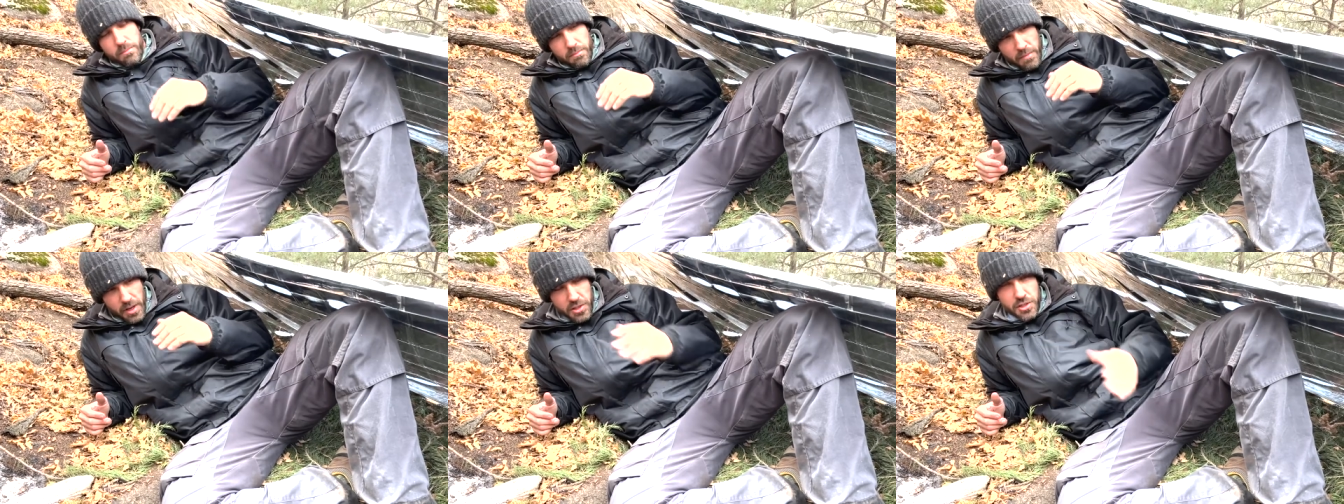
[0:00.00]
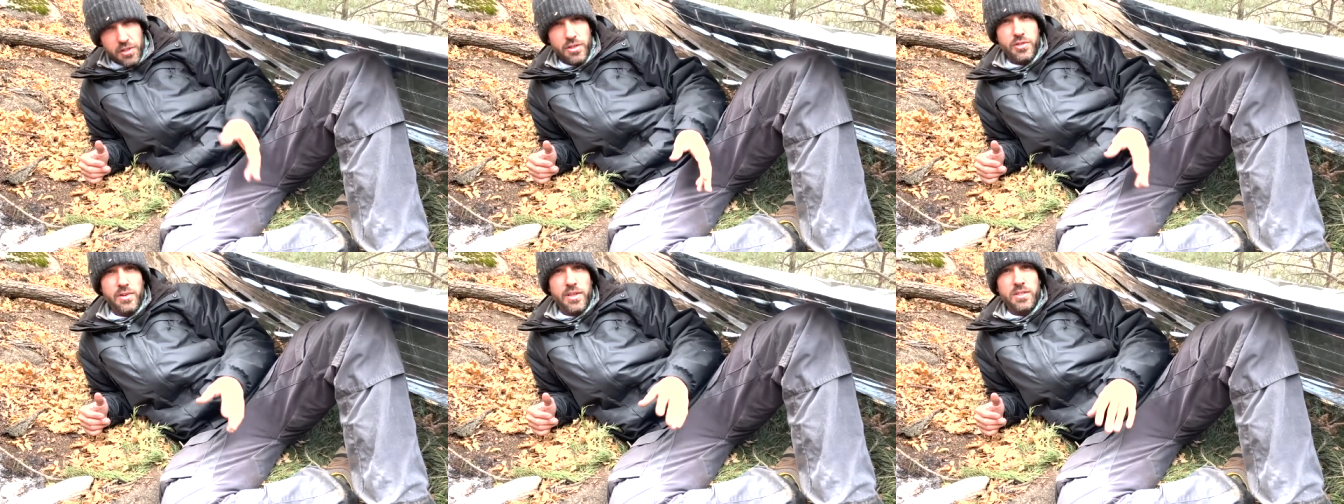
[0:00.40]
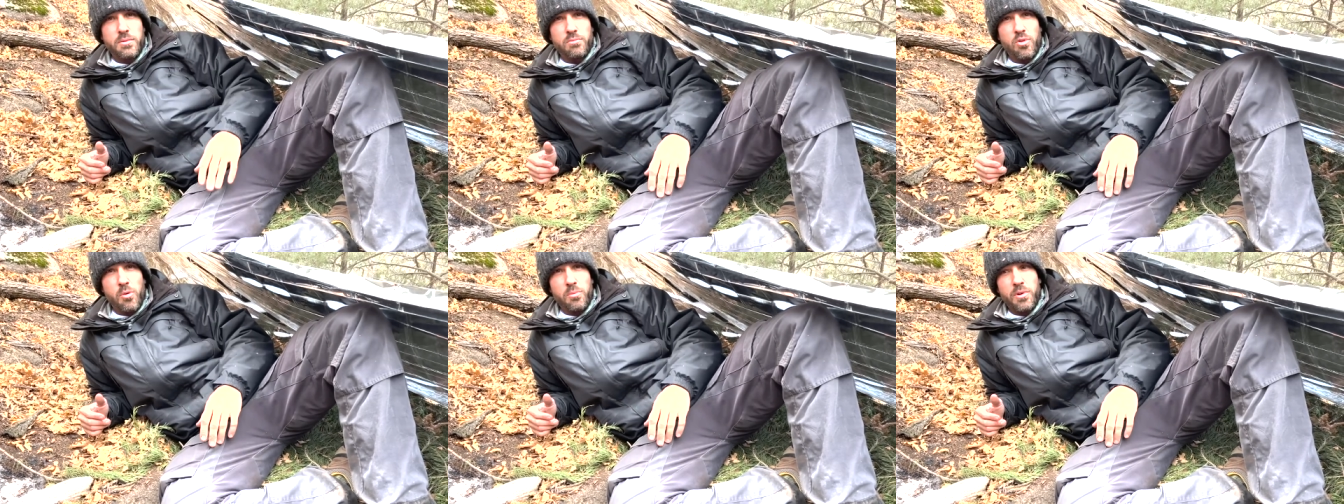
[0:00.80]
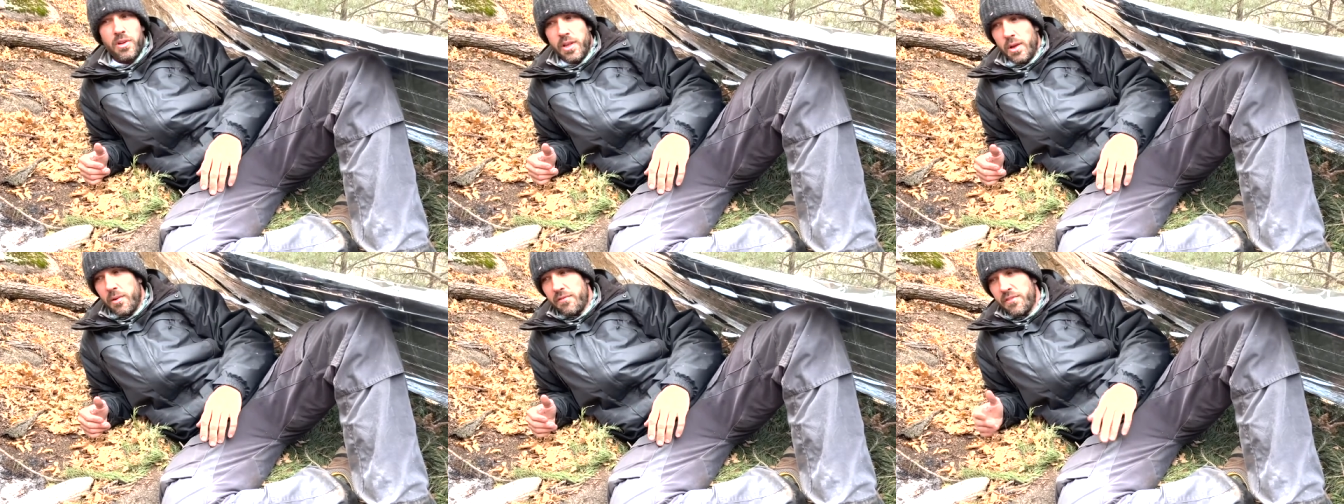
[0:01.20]
Make sure you're dressed
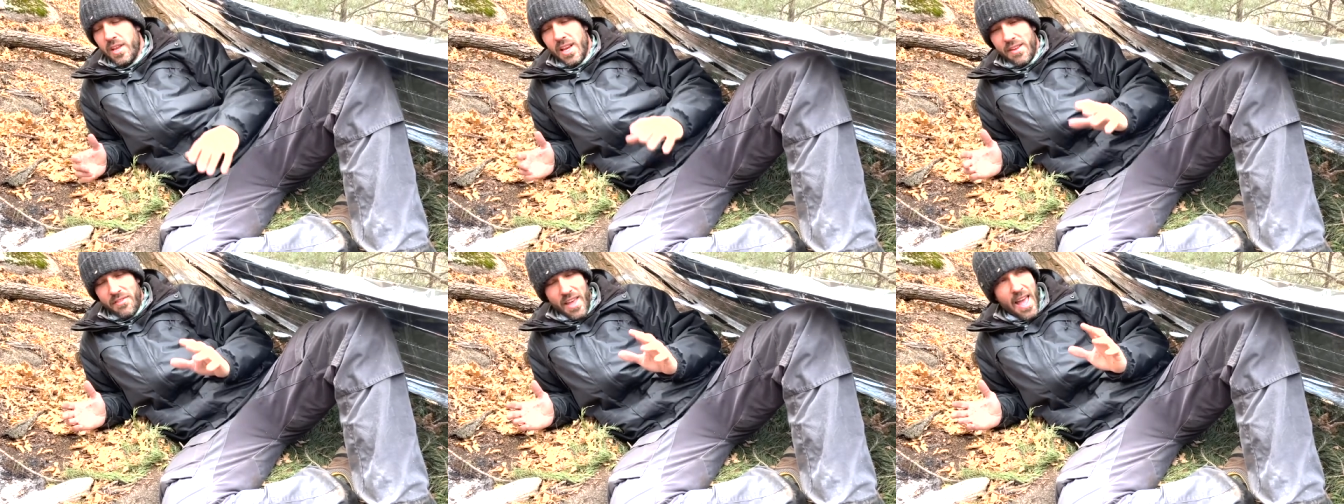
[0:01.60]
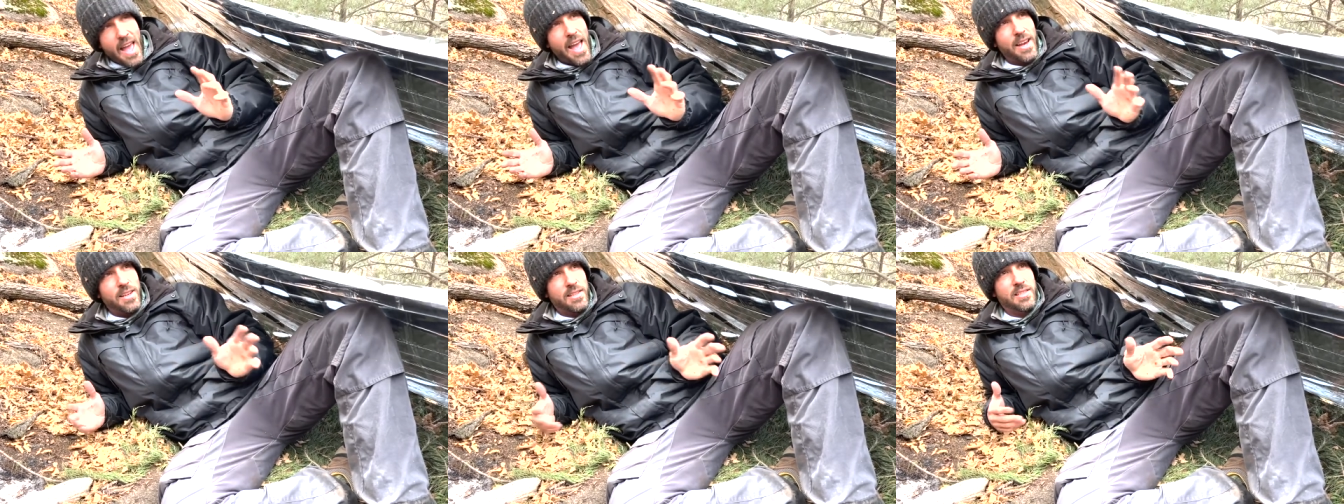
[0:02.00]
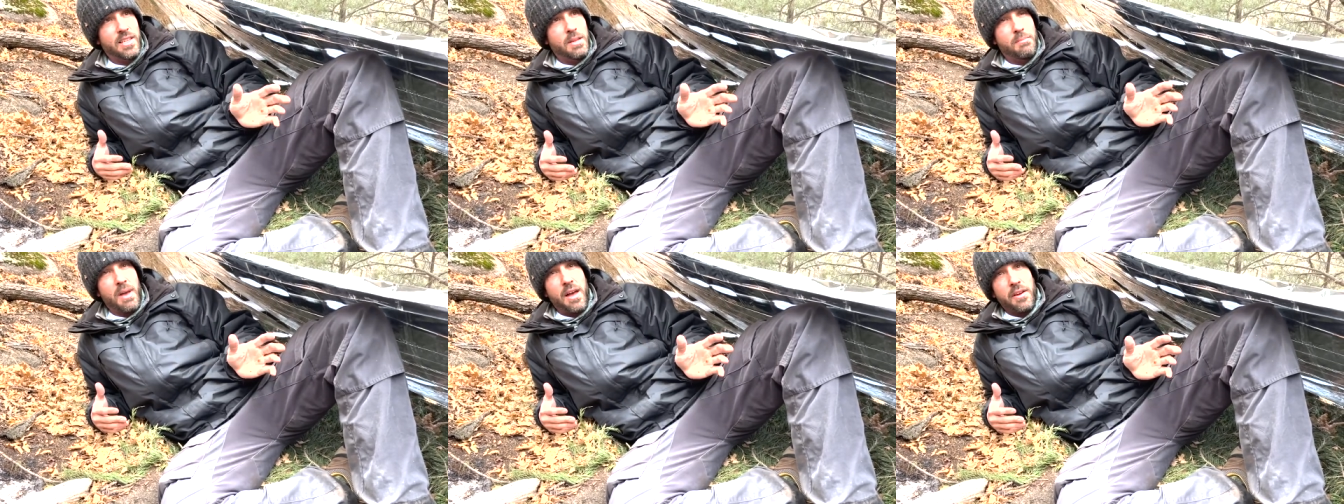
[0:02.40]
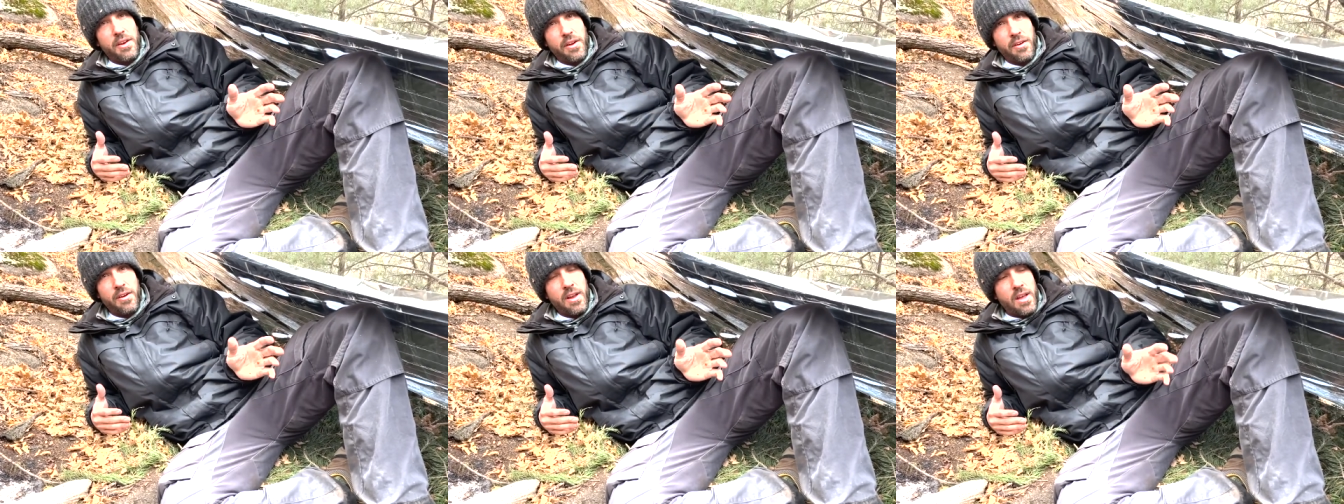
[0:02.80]
appropriately. And if you had to sleep out here,